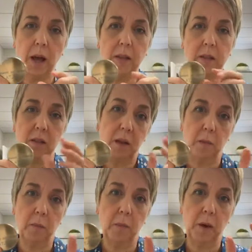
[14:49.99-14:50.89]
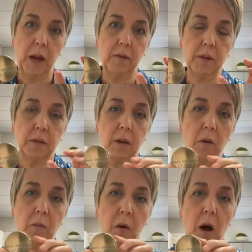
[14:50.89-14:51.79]
It's just kind of a
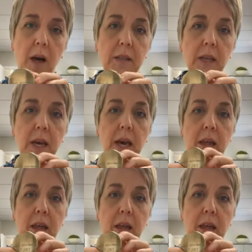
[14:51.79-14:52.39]
soft bronze.